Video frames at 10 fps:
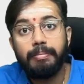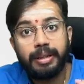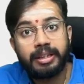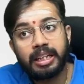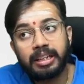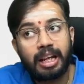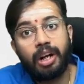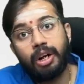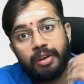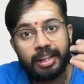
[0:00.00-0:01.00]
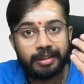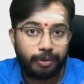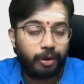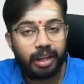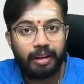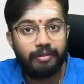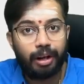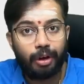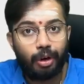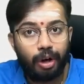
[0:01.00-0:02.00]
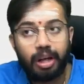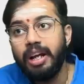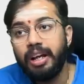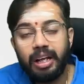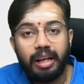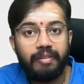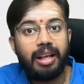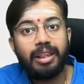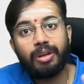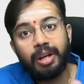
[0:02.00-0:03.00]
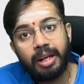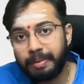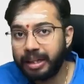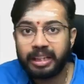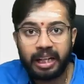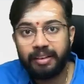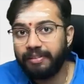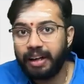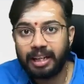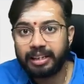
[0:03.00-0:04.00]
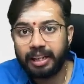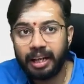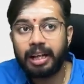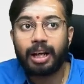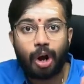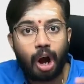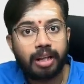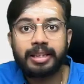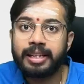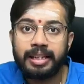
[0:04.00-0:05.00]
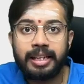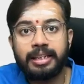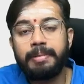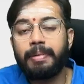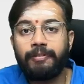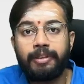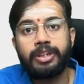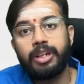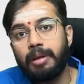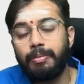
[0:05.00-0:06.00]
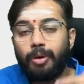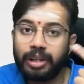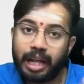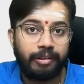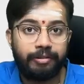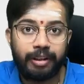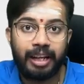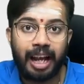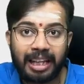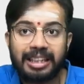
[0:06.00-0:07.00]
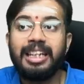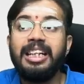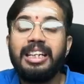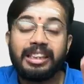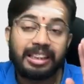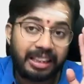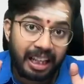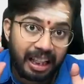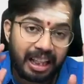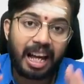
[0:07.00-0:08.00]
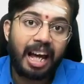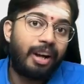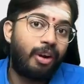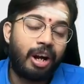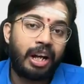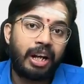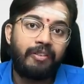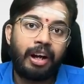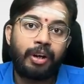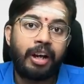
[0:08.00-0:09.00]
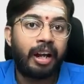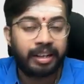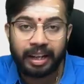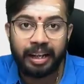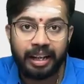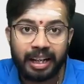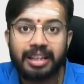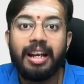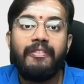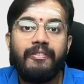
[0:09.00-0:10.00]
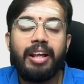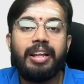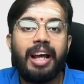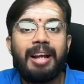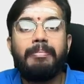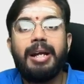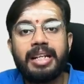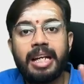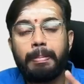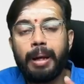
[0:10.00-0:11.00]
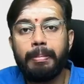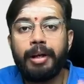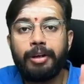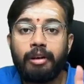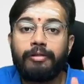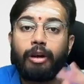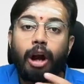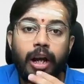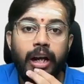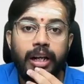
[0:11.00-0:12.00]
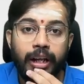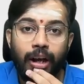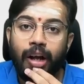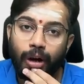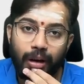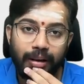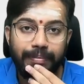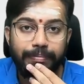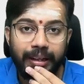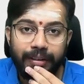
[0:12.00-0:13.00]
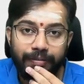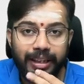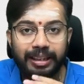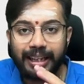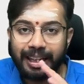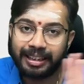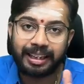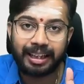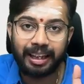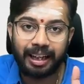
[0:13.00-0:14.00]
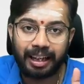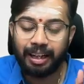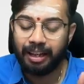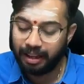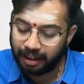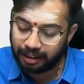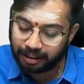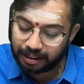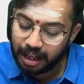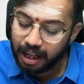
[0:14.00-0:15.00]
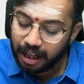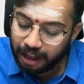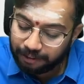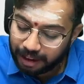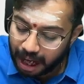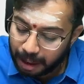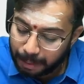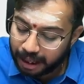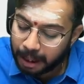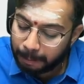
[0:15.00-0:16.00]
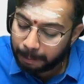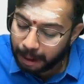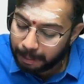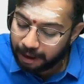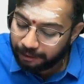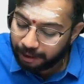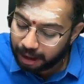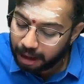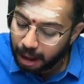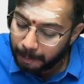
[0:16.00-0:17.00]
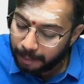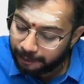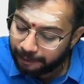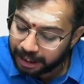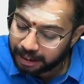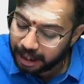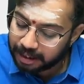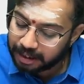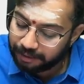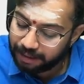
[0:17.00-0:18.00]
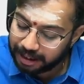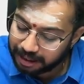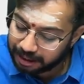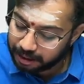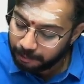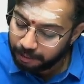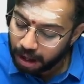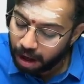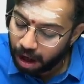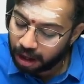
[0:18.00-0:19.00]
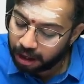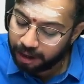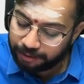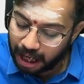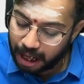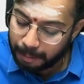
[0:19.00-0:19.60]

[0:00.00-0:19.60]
business turnover is more than 1 crore, even though in preceding financial year gross receipts in profession are more than 50 lakhs, still they are not required to deduct TDS when they are making payment of royalty or non-compete fees. Is it clear? Next, if they are making payment for professional services or if they are